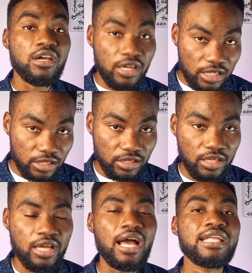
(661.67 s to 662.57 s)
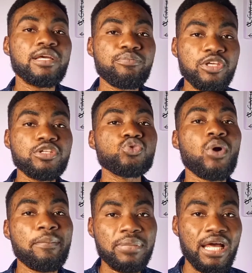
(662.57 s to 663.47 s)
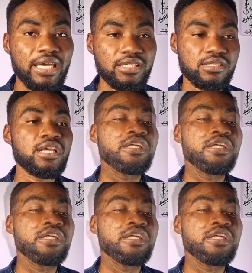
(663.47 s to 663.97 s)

early and then begin to apply it.